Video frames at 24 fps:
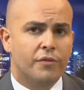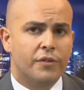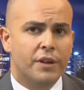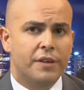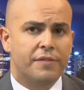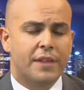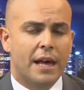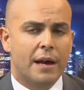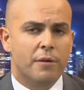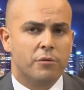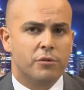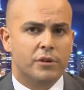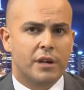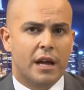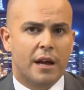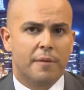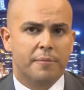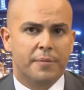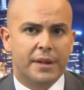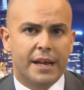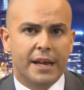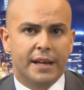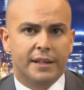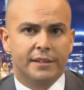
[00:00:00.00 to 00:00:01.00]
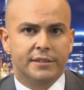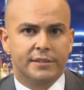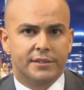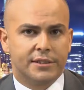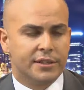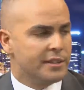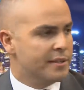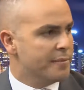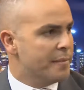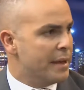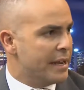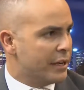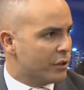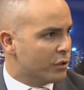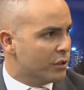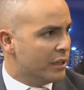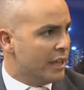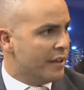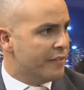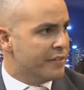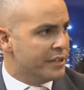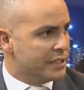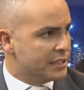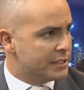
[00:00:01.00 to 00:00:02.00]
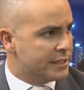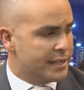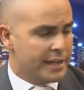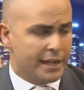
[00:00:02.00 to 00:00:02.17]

Well, Viv, that will come down to the medical evidence.